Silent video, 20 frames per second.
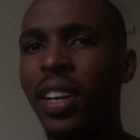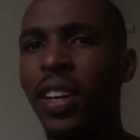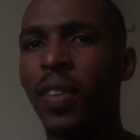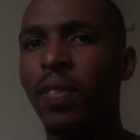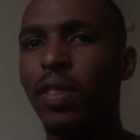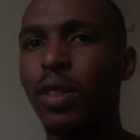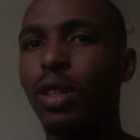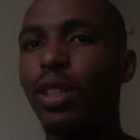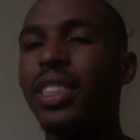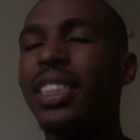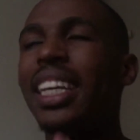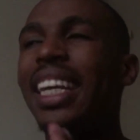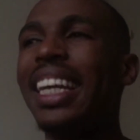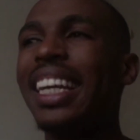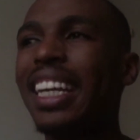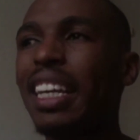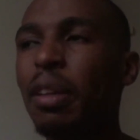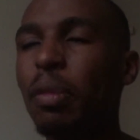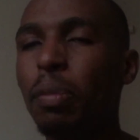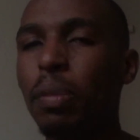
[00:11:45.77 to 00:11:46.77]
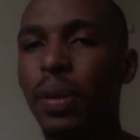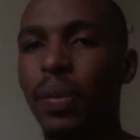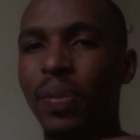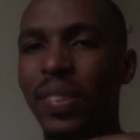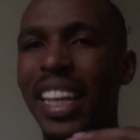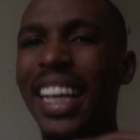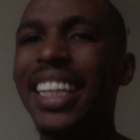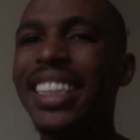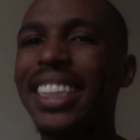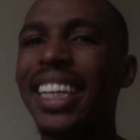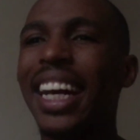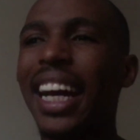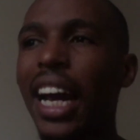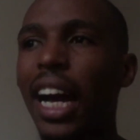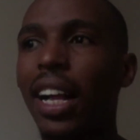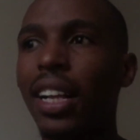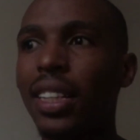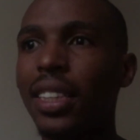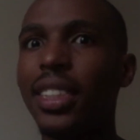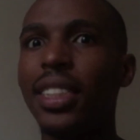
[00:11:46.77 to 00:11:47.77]
Because the rape is a
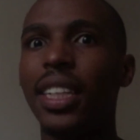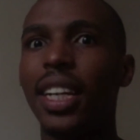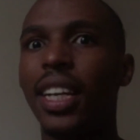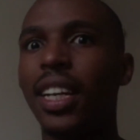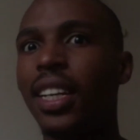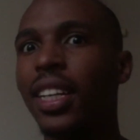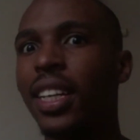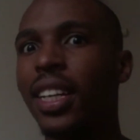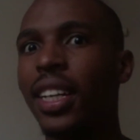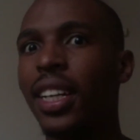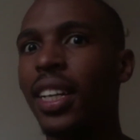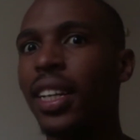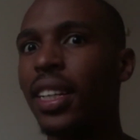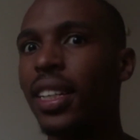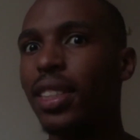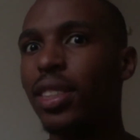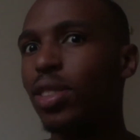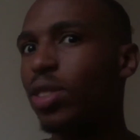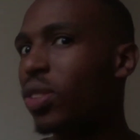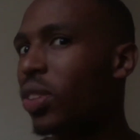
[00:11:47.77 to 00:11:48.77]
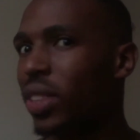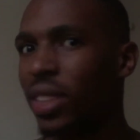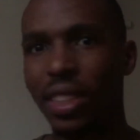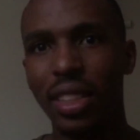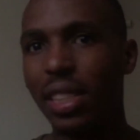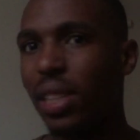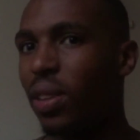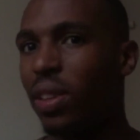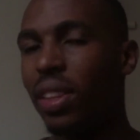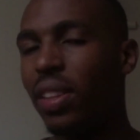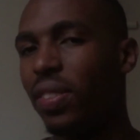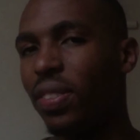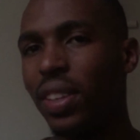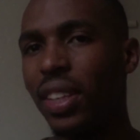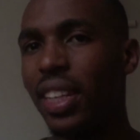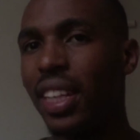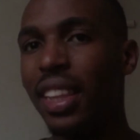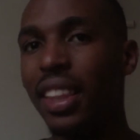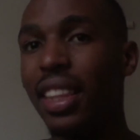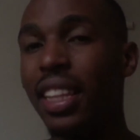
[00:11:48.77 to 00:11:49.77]
culture. It's not a South
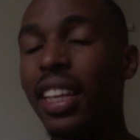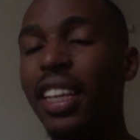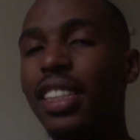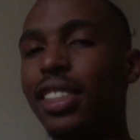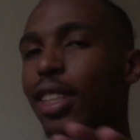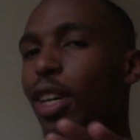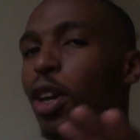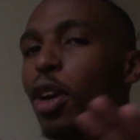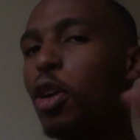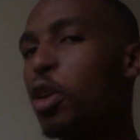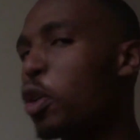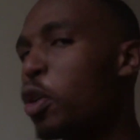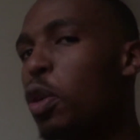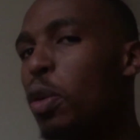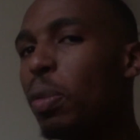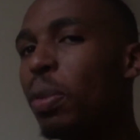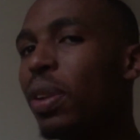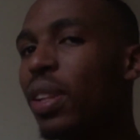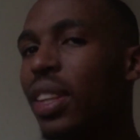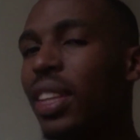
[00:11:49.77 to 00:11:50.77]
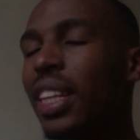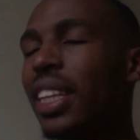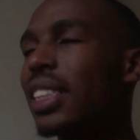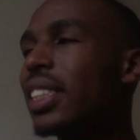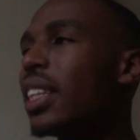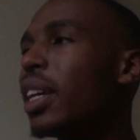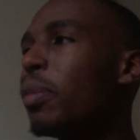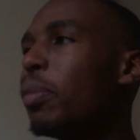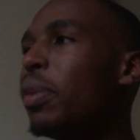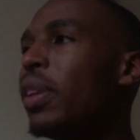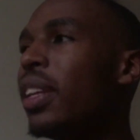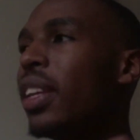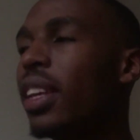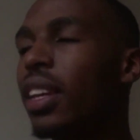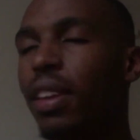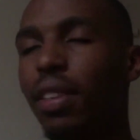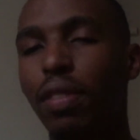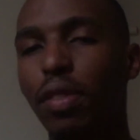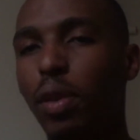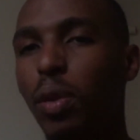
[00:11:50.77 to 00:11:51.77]
African thing. It's a global thing. It's happening
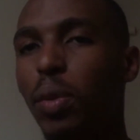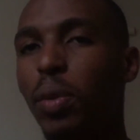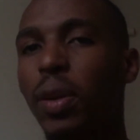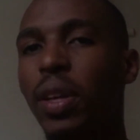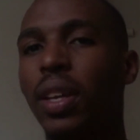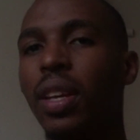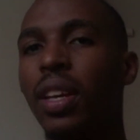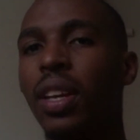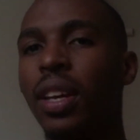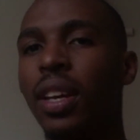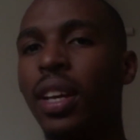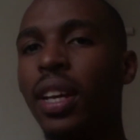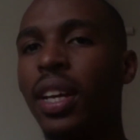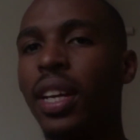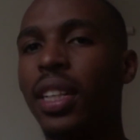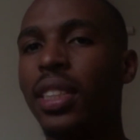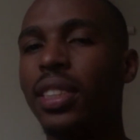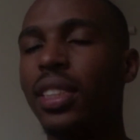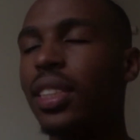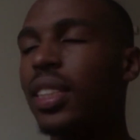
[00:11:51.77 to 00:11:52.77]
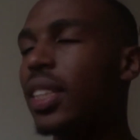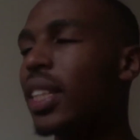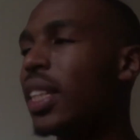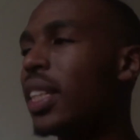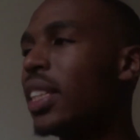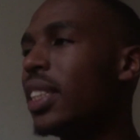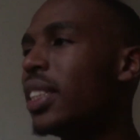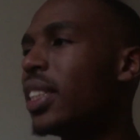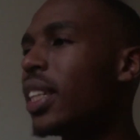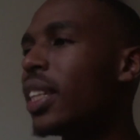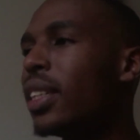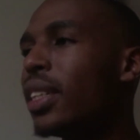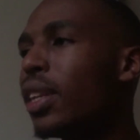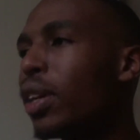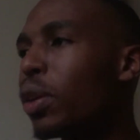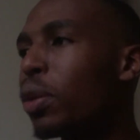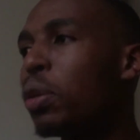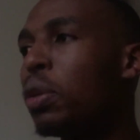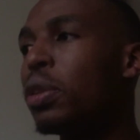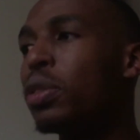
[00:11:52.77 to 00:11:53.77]
everywhere. Certain gender
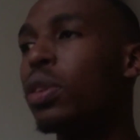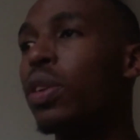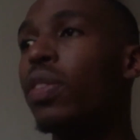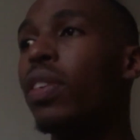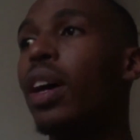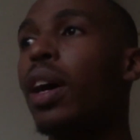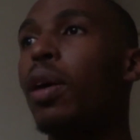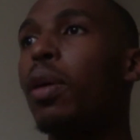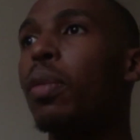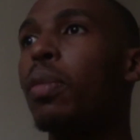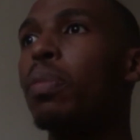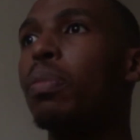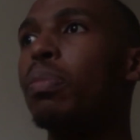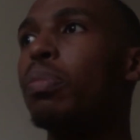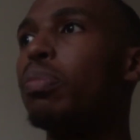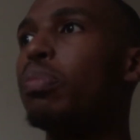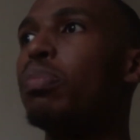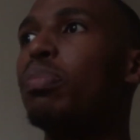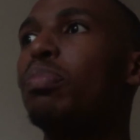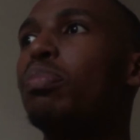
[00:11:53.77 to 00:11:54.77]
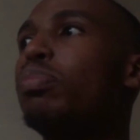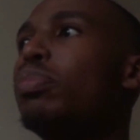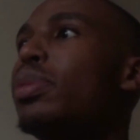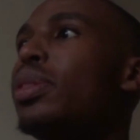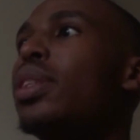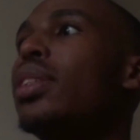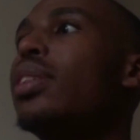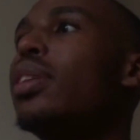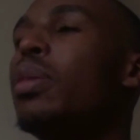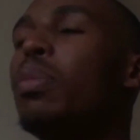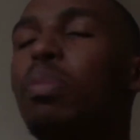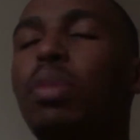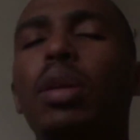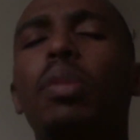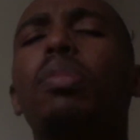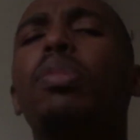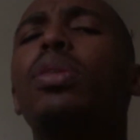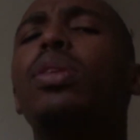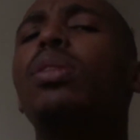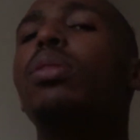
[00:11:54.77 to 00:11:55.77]
roles of how certain
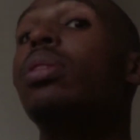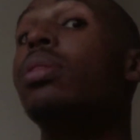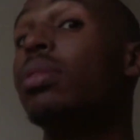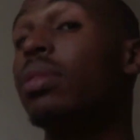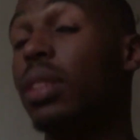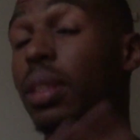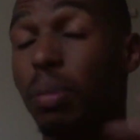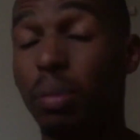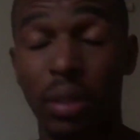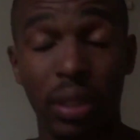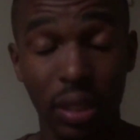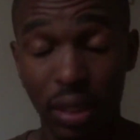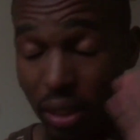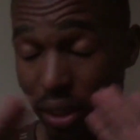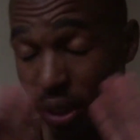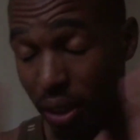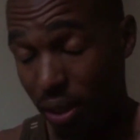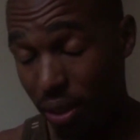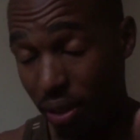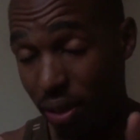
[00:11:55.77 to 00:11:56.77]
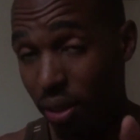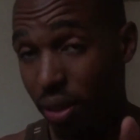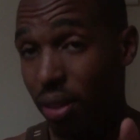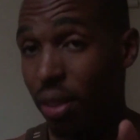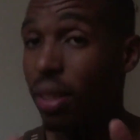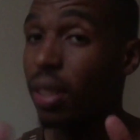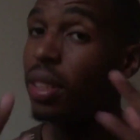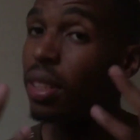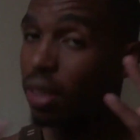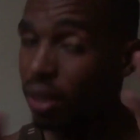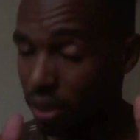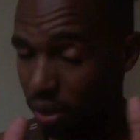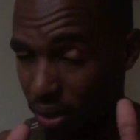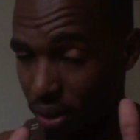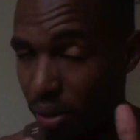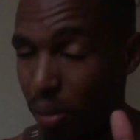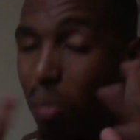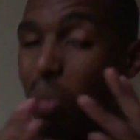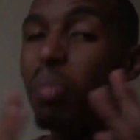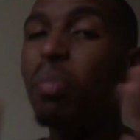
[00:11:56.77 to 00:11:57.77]
people, or let me just say,
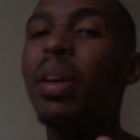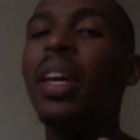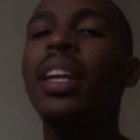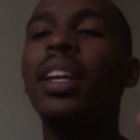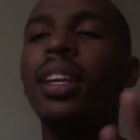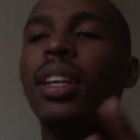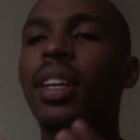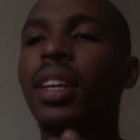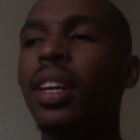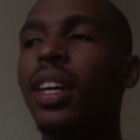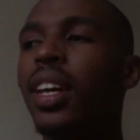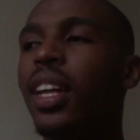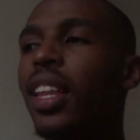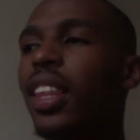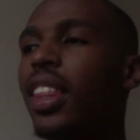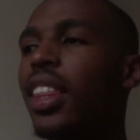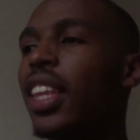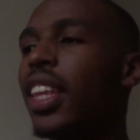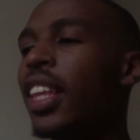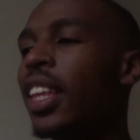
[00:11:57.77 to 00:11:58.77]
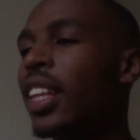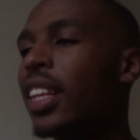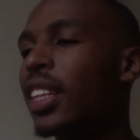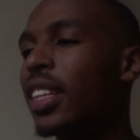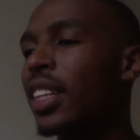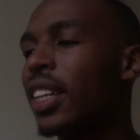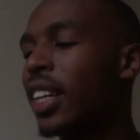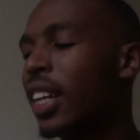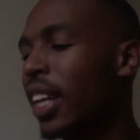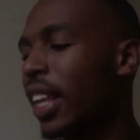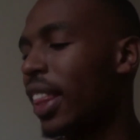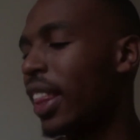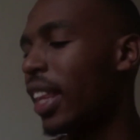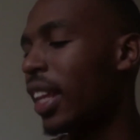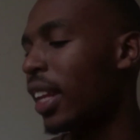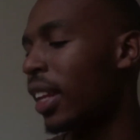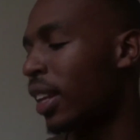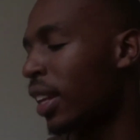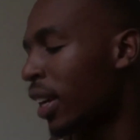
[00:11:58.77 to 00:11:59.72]
men think that